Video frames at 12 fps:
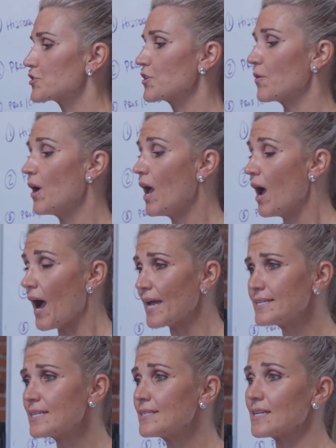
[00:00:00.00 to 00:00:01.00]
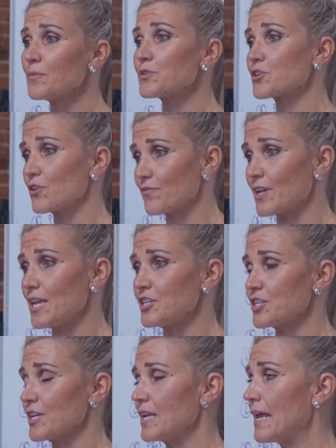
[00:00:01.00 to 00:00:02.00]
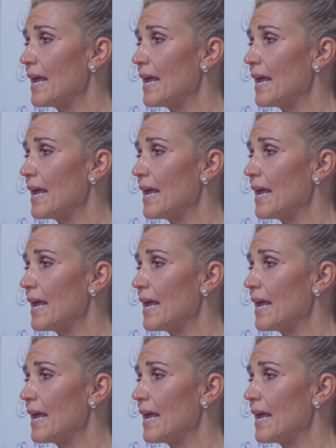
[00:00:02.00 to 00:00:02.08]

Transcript: So I did a double certification.